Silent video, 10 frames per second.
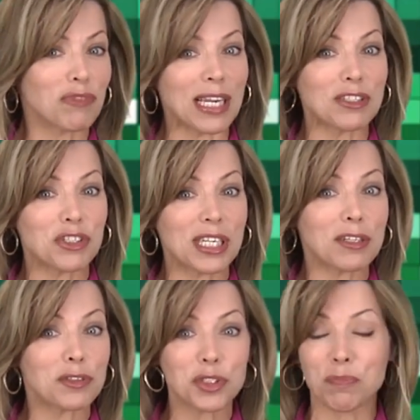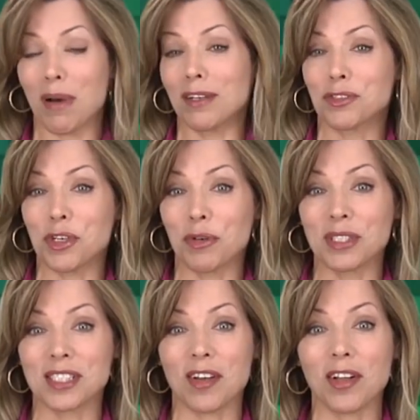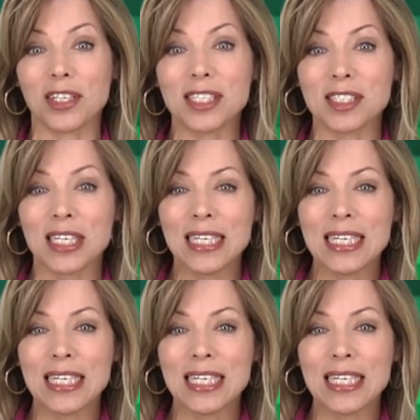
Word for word: Frank Shields, Pancho Gonzalez.